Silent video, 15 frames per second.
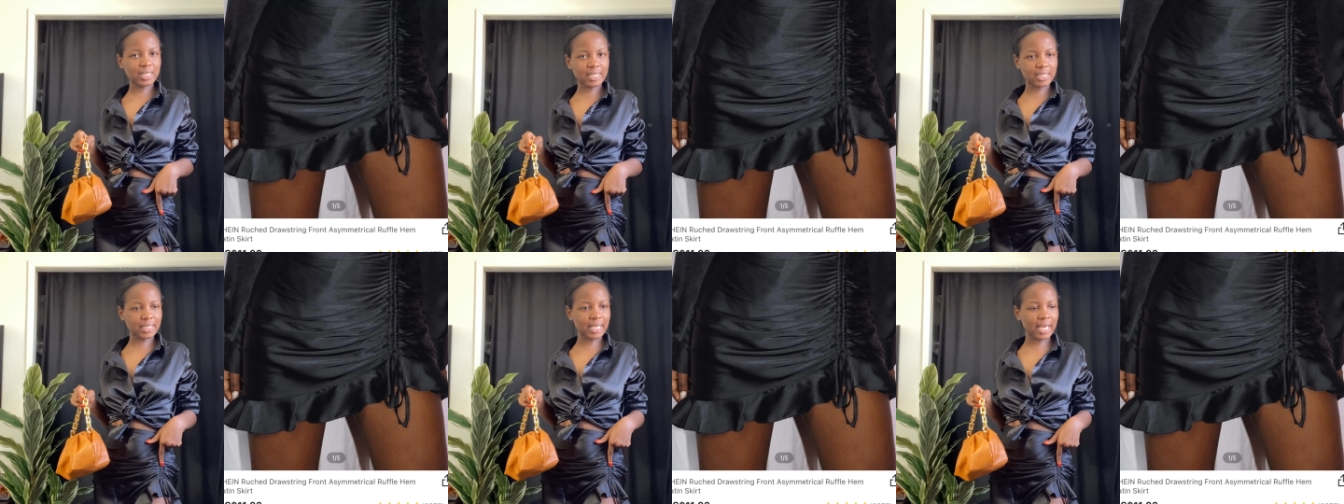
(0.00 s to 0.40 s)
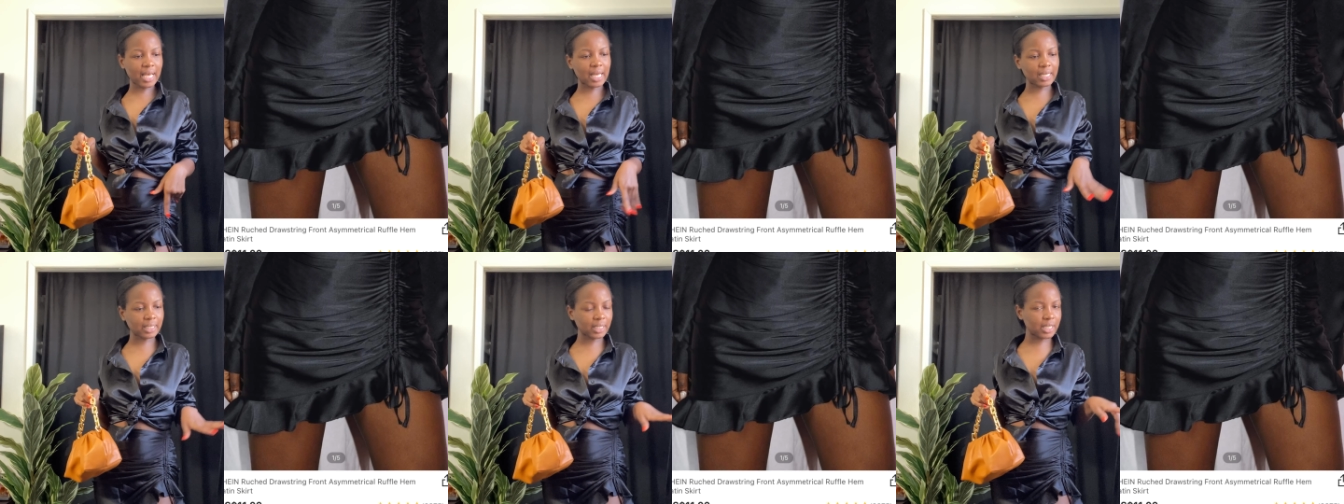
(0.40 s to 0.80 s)
the skirt
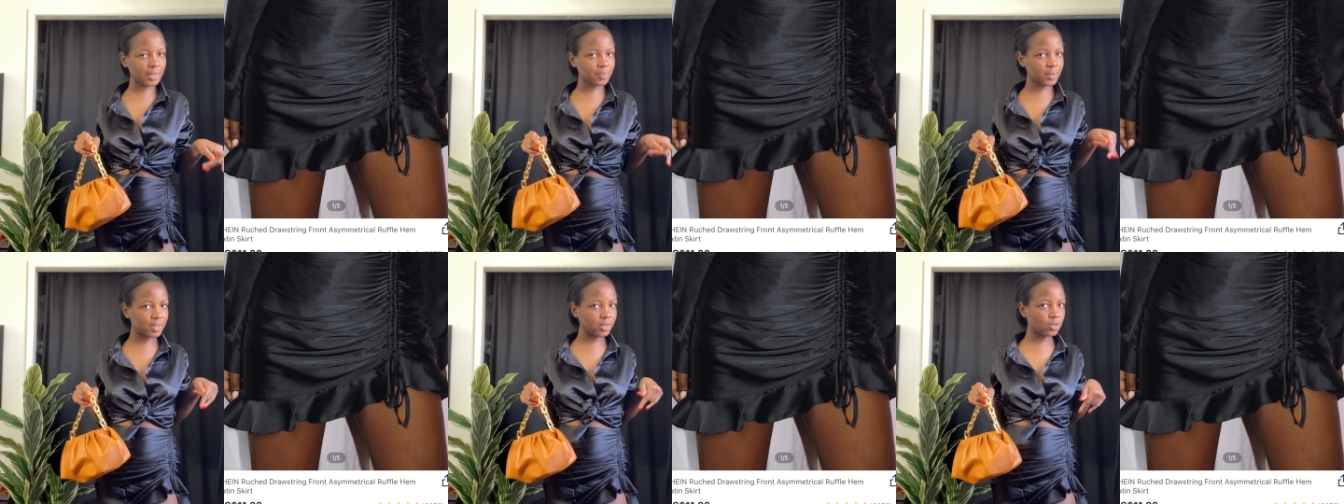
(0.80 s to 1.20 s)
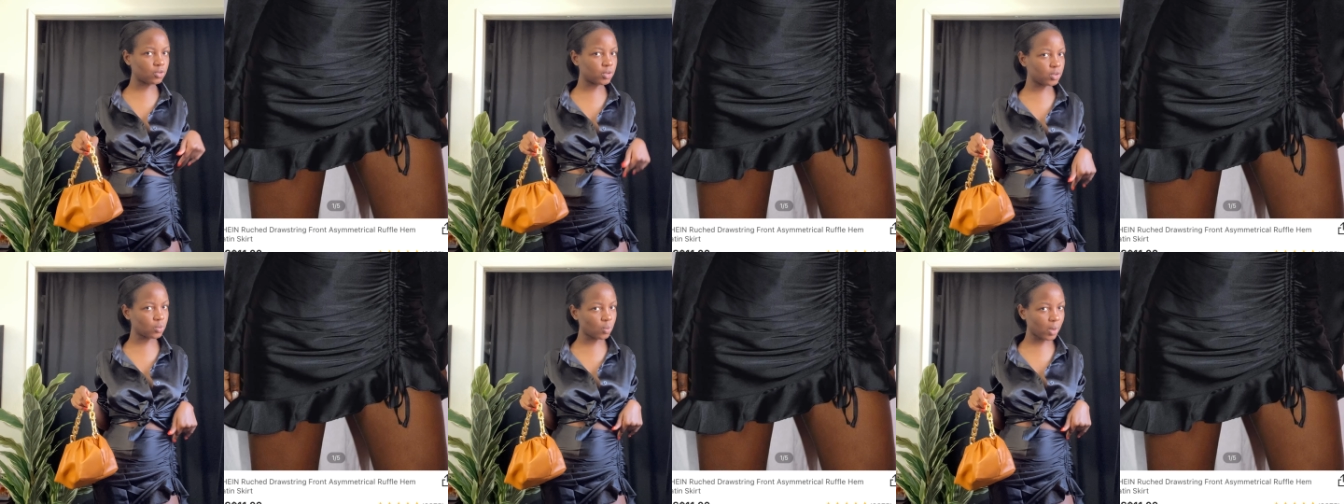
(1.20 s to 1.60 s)
and keep the
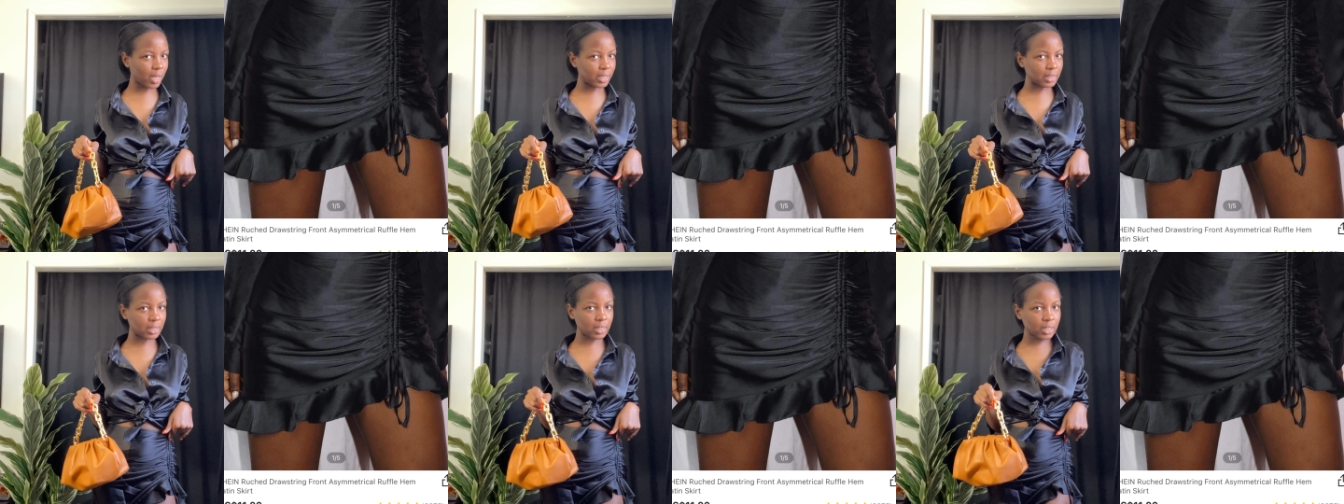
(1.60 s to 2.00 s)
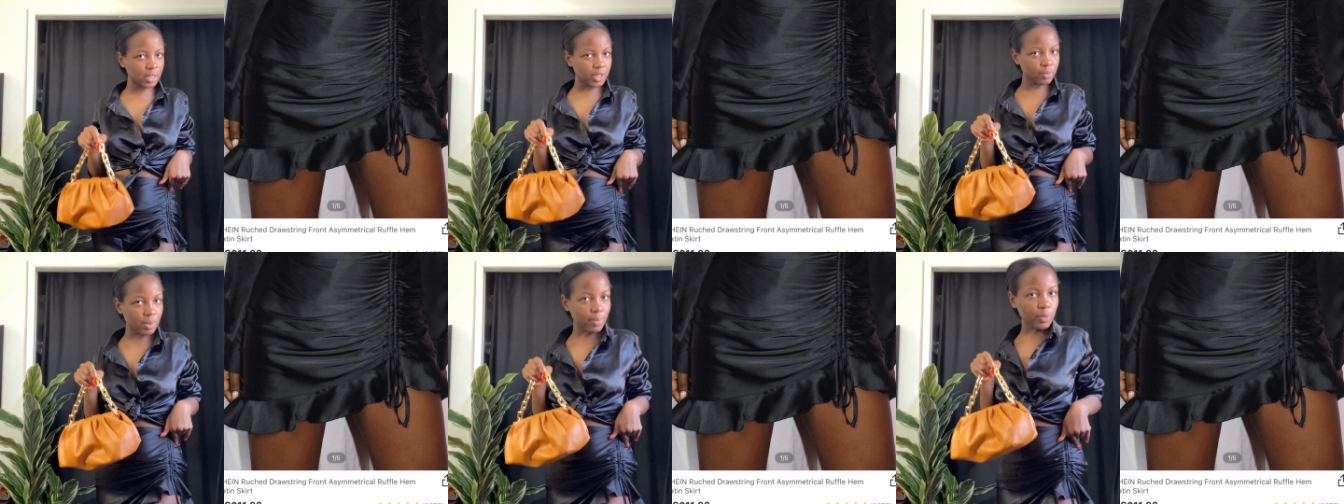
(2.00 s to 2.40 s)
green one.
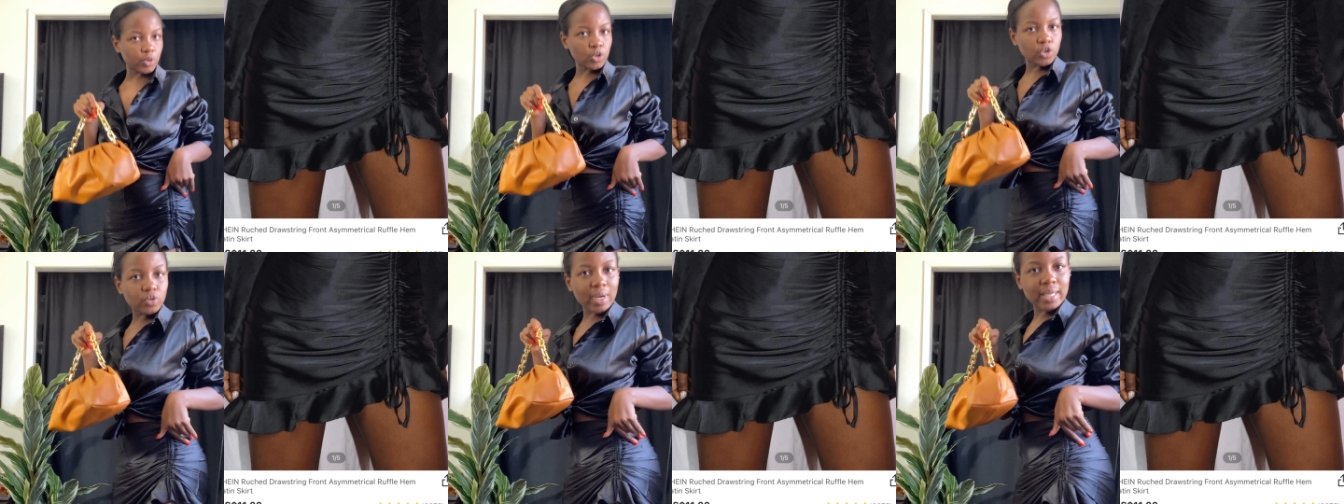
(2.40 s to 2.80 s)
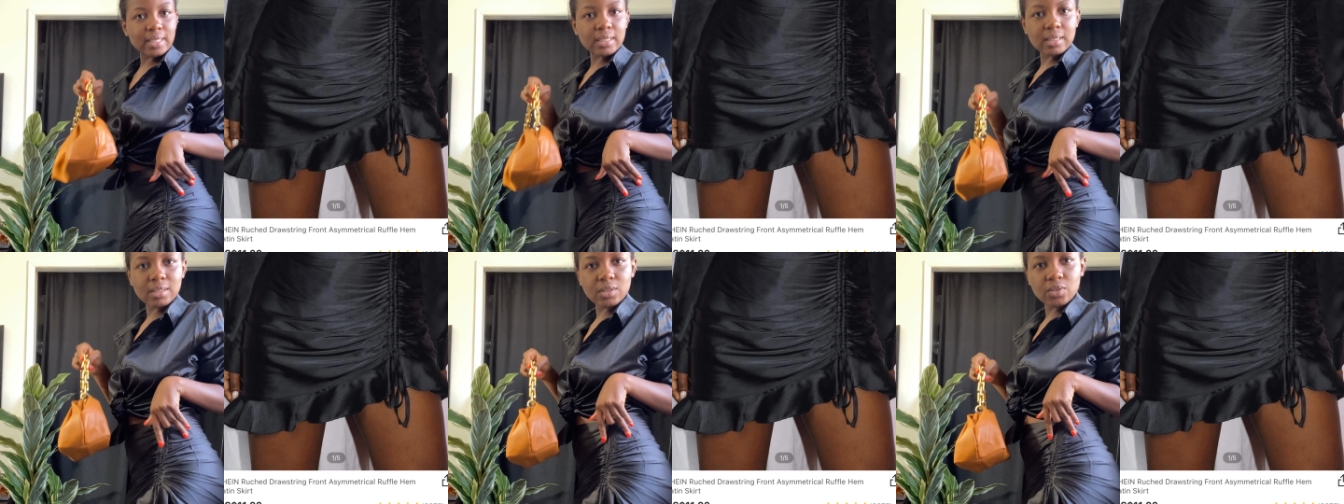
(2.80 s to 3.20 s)
Maybe we should try it
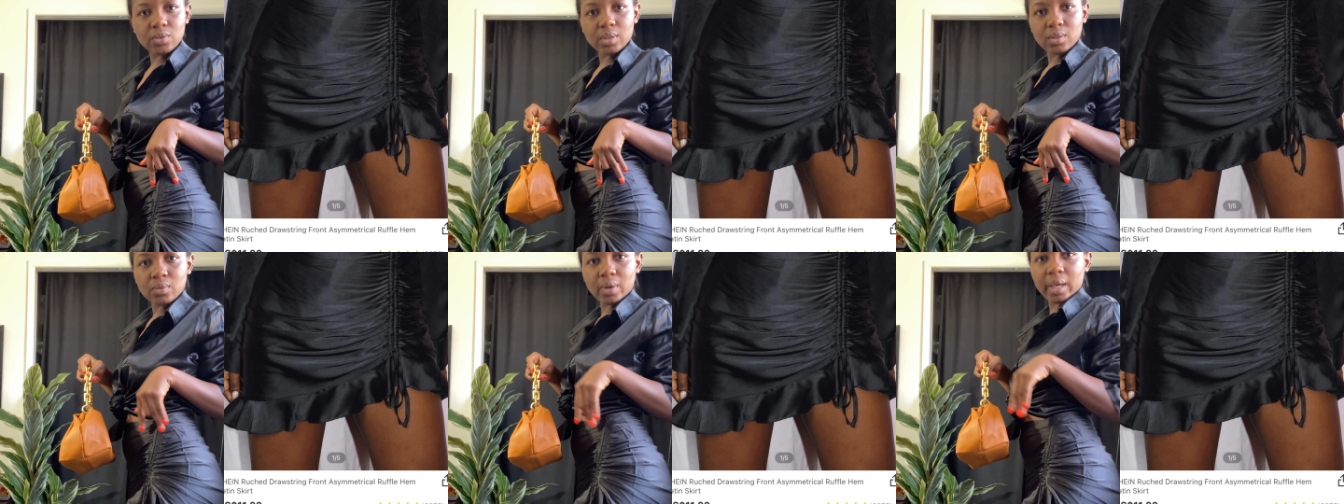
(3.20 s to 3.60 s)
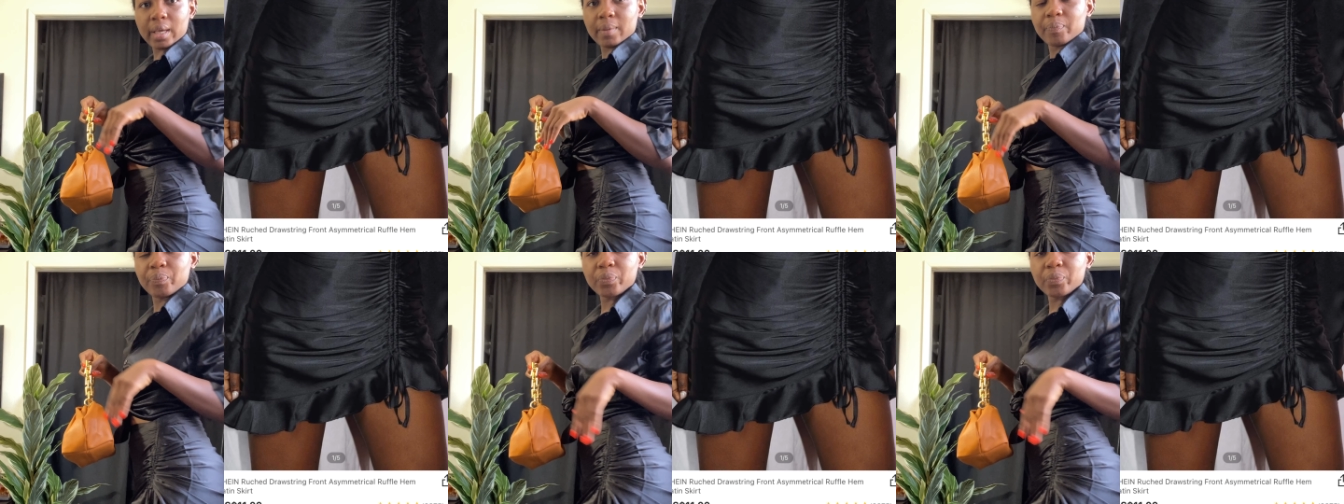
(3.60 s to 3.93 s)
in the green, right?